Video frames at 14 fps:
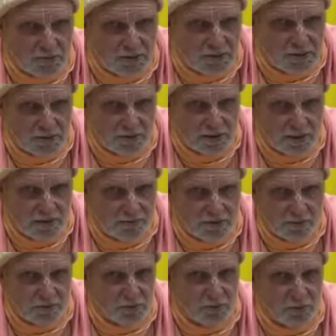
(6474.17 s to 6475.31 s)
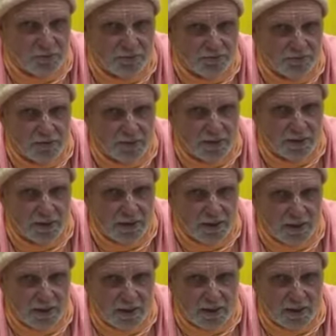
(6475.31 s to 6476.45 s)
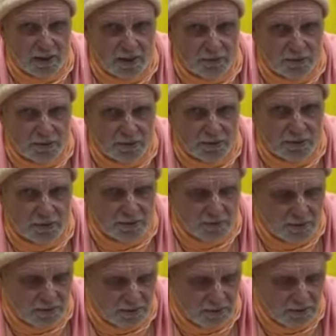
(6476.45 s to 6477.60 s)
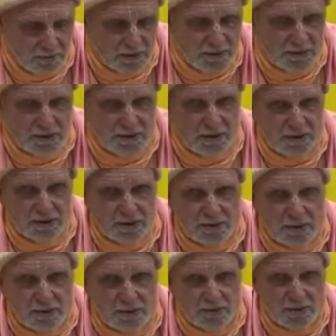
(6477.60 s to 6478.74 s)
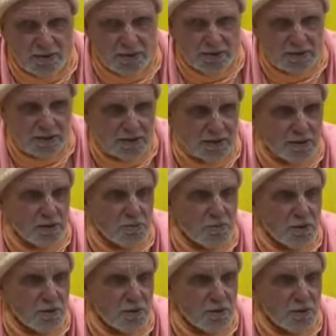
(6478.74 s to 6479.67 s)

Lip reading: to maintain their life, so we're all performing our karmas. Bhaktisiddhanta Saraswati says this